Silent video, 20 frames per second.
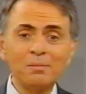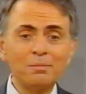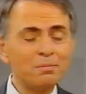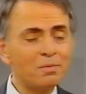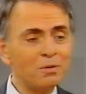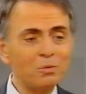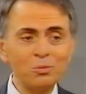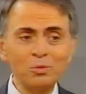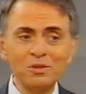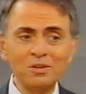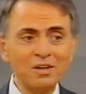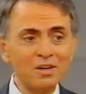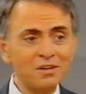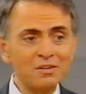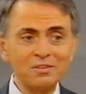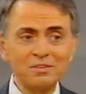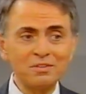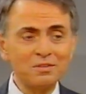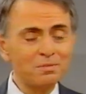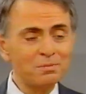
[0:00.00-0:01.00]
but we're not
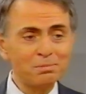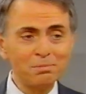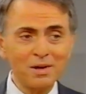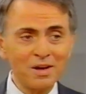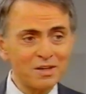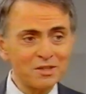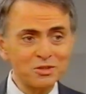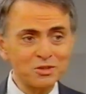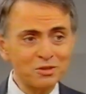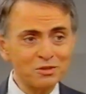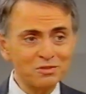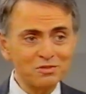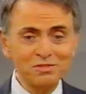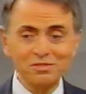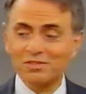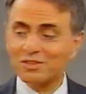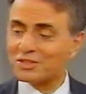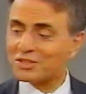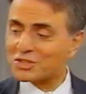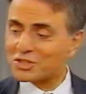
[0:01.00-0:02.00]
positive
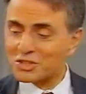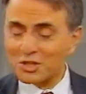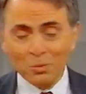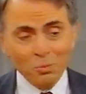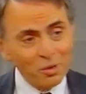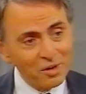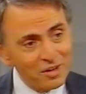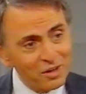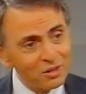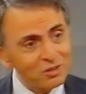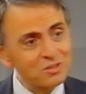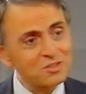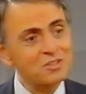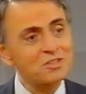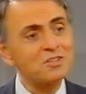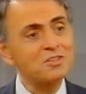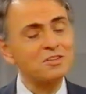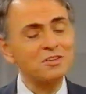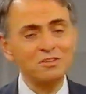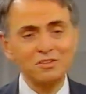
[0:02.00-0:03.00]
that someone else,